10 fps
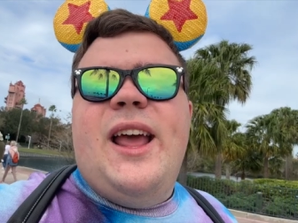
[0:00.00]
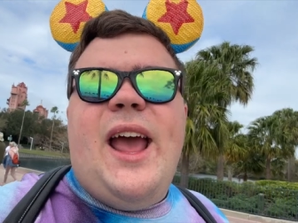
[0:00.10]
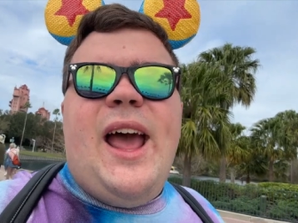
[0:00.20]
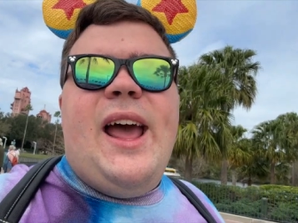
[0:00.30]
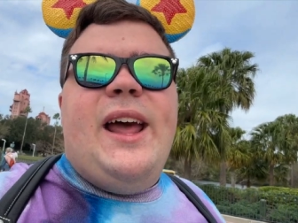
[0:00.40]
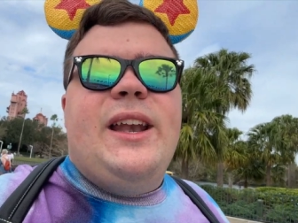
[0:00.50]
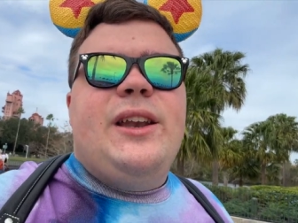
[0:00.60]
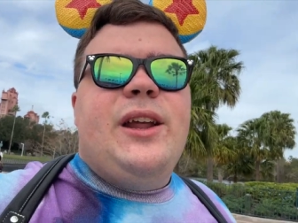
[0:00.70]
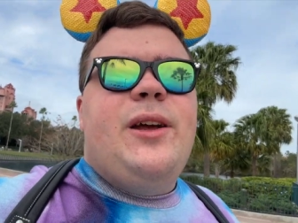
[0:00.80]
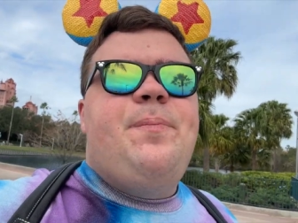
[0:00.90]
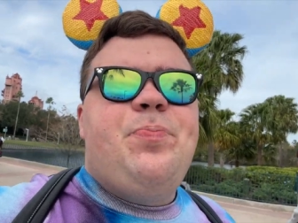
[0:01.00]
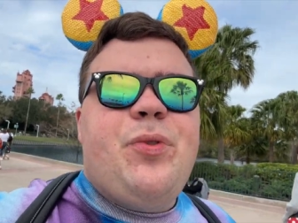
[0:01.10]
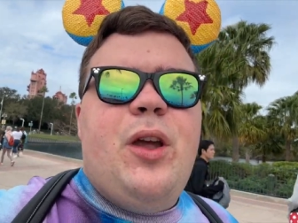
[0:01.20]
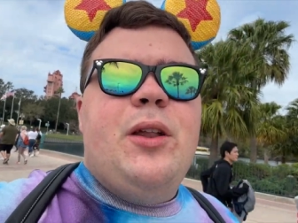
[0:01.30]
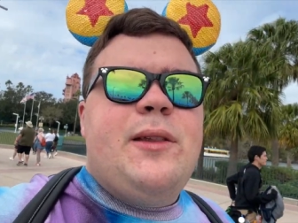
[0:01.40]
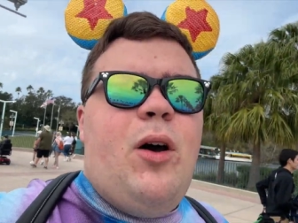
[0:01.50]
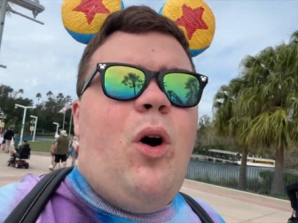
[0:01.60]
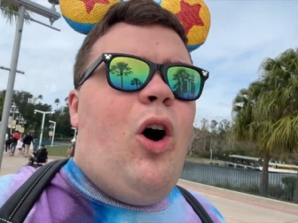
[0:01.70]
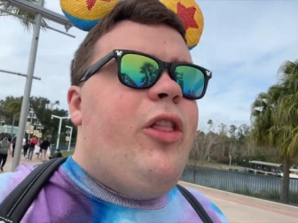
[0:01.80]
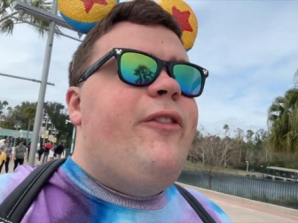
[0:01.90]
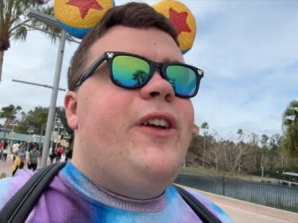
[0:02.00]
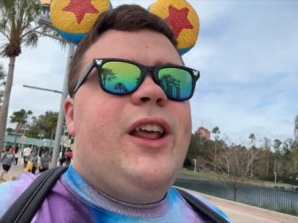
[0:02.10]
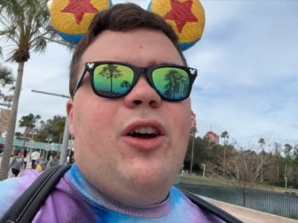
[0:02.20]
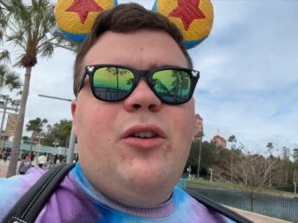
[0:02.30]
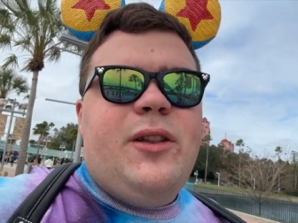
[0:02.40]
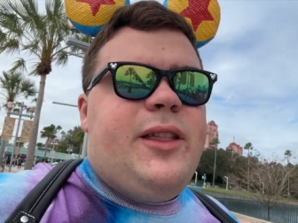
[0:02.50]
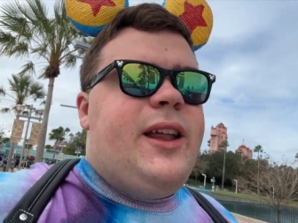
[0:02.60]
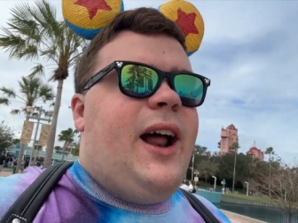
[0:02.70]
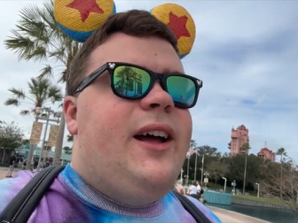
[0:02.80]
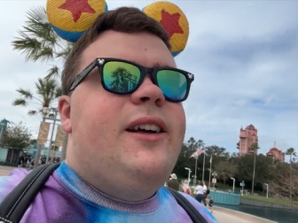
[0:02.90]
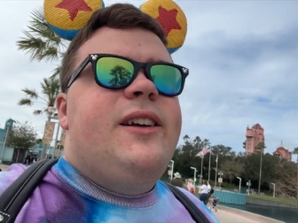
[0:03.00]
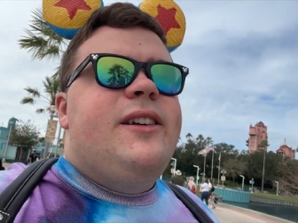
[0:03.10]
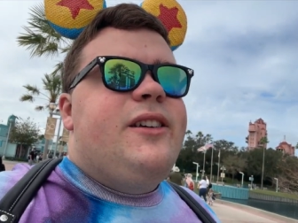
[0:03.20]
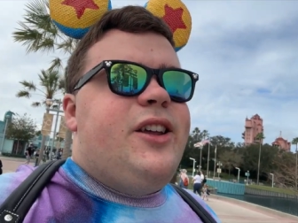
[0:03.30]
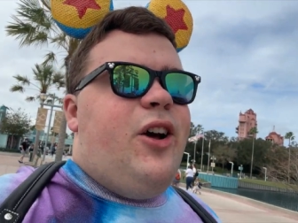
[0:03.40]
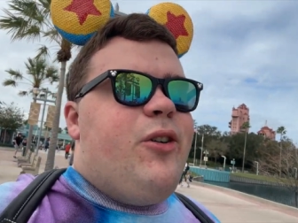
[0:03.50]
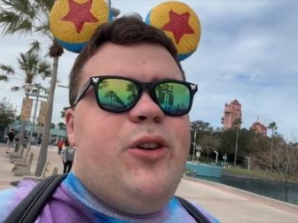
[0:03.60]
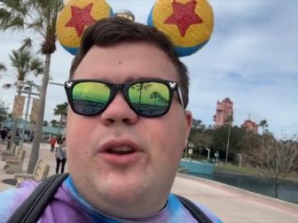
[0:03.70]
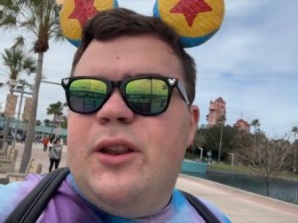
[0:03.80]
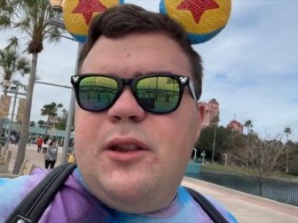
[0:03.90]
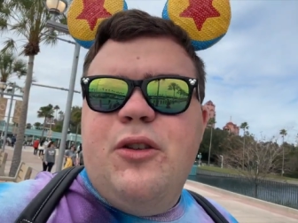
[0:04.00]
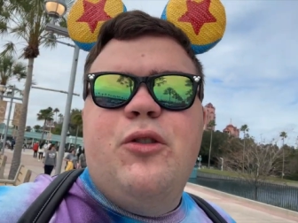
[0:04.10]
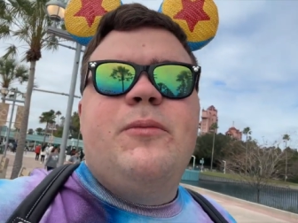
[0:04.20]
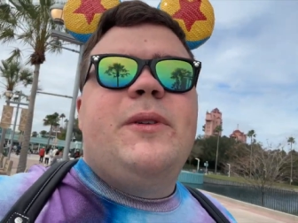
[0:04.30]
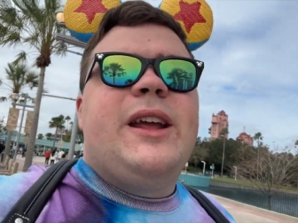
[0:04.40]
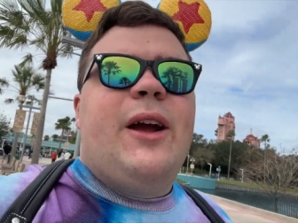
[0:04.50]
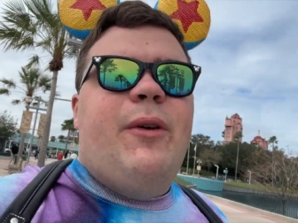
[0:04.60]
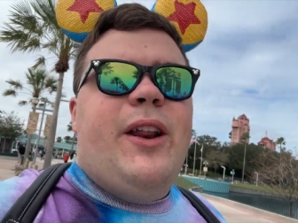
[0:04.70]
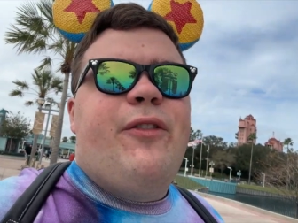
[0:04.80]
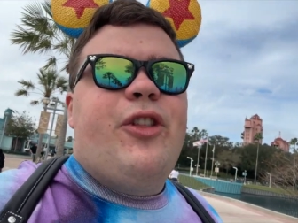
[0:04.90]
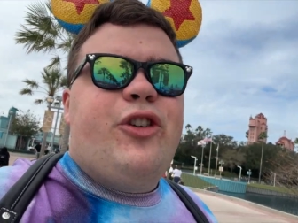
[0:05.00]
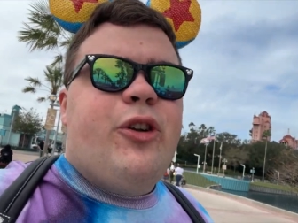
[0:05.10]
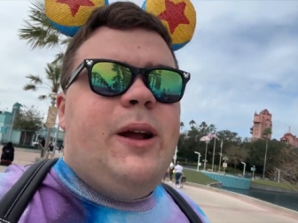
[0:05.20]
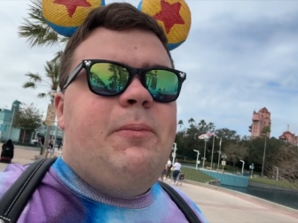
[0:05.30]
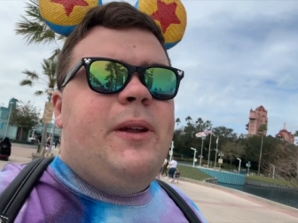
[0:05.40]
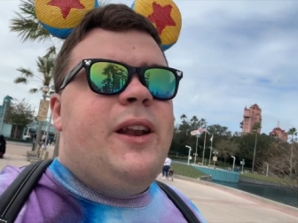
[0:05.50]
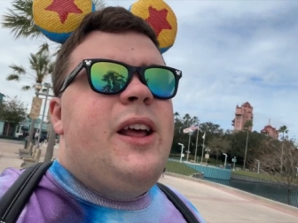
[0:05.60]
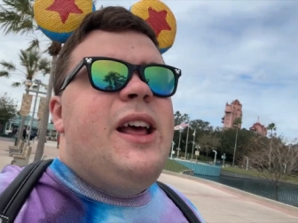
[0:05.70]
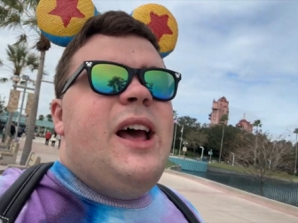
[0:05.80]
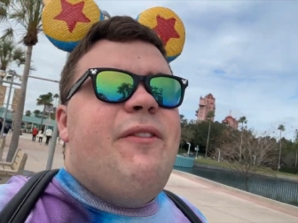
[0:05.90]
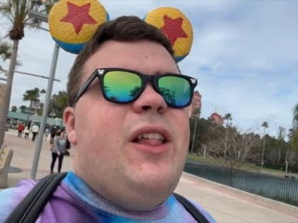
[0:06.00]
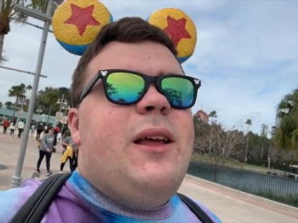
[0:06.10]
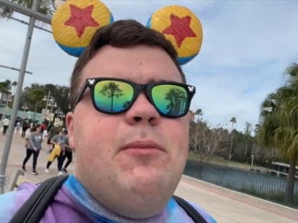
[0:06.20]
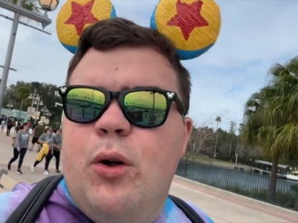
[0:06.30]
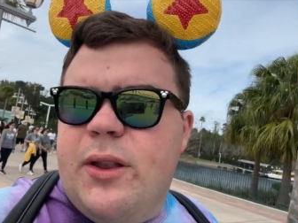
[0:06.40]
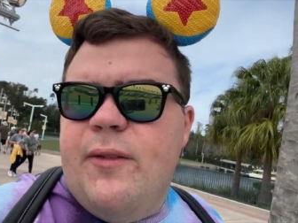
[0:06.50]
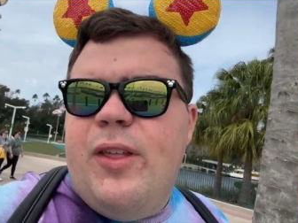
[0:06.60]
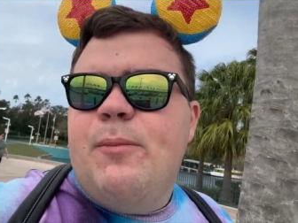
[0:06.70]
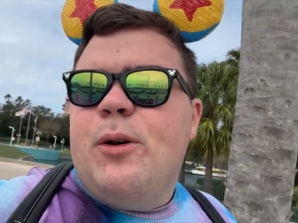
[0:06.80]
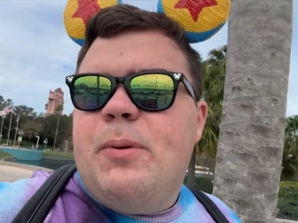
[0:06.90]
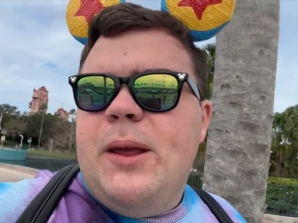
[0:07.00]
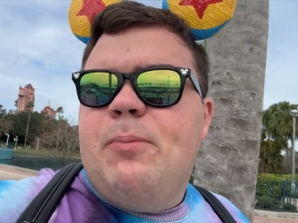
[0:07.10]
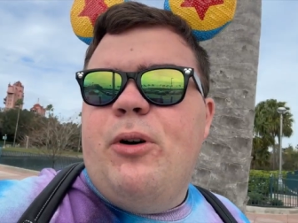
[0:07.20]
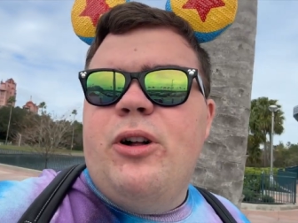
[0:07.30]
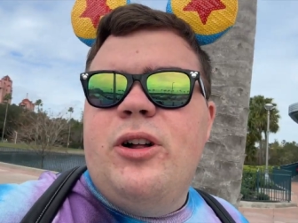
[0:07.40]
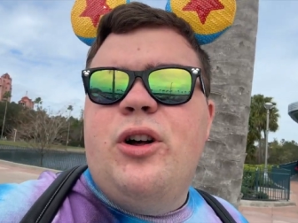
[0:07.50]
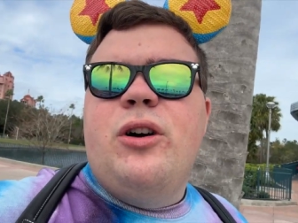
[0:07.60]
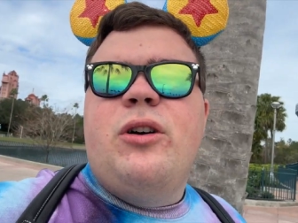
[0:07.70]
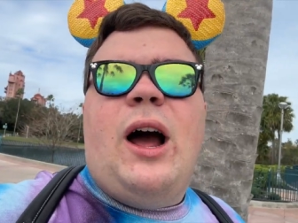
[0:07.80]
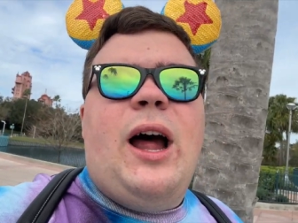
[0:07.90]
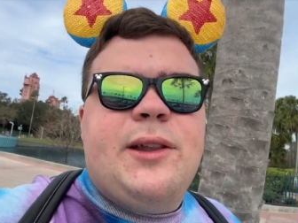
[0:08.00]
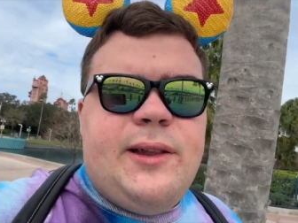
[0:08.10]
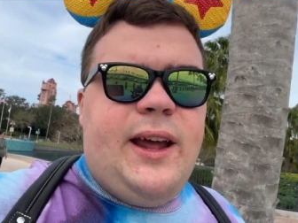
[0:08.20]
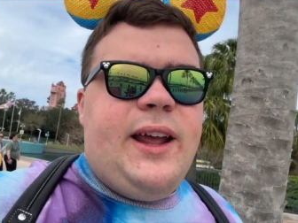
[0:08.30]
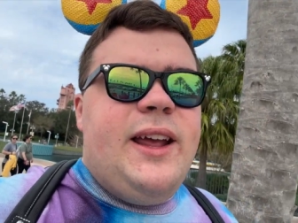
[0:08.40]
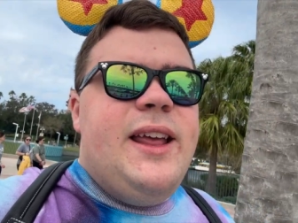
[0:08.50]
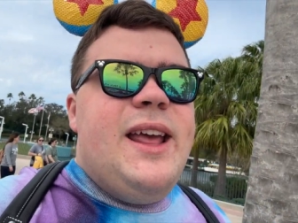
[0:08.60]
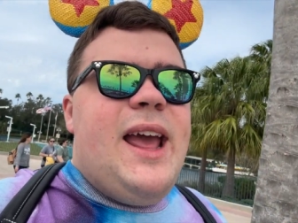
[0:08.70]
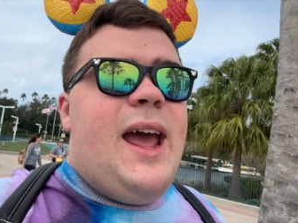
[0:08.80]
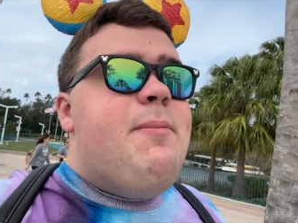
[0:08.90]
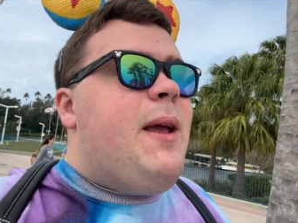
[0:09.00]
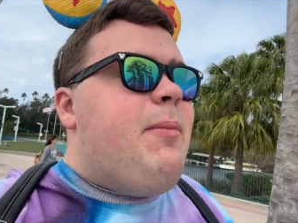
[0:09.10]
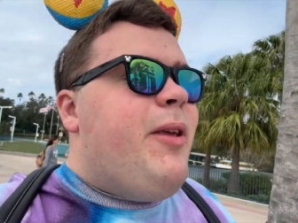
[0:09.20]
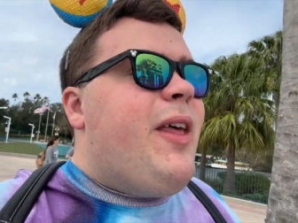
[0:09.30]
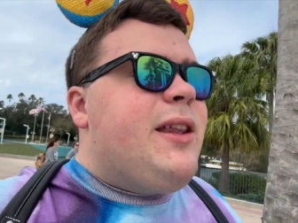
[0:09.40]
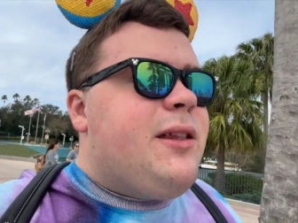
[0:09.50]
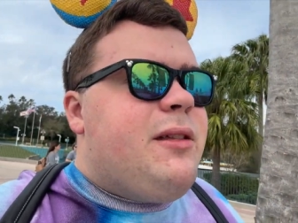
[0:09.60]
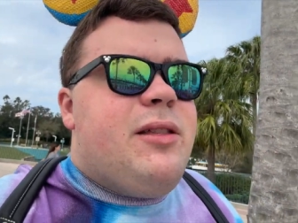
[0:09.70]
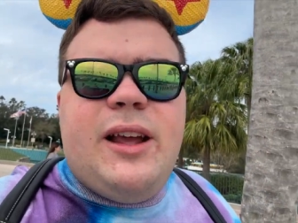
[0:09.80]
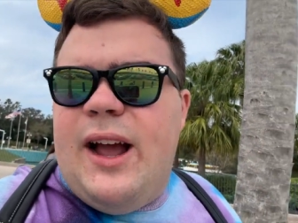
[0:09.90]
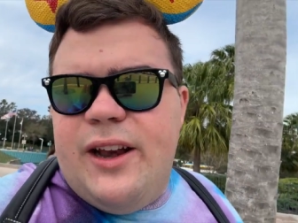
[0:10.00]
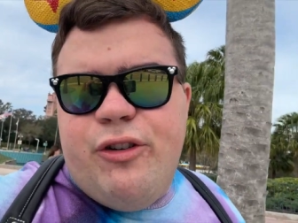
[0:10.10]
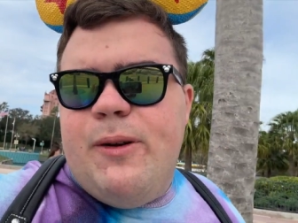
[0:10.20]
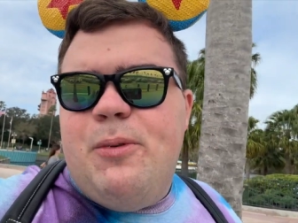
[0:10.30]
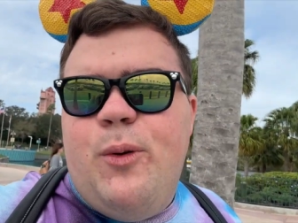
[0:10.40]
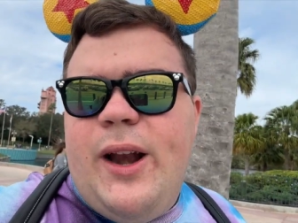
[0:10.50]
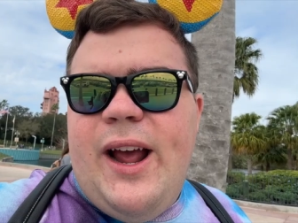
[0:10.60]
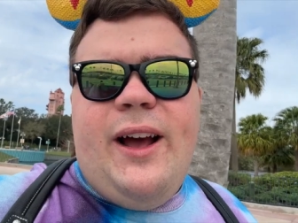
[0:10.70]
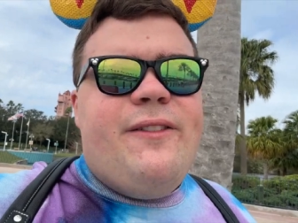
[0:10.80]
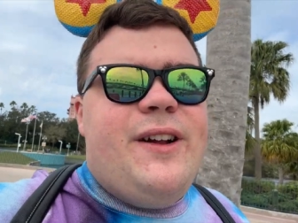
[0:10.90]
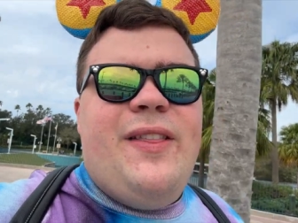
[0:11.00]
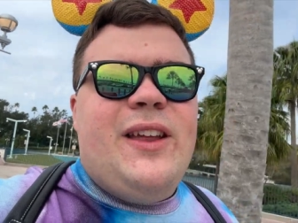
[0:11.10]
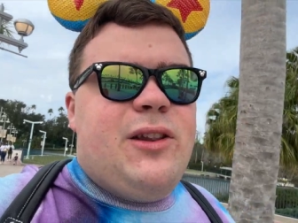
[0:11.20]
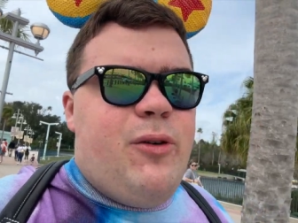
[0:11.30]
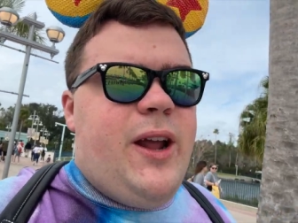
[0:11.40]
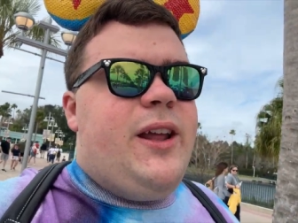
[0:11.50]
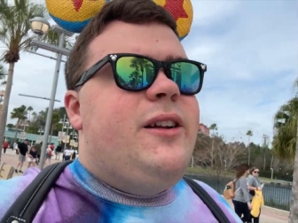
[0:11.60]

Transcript: And so all the videos that, you know, you consume to get ready for the trip, and I feel like most of them are people hustling. And maybe that's the kind of trip you want to have, and that's great.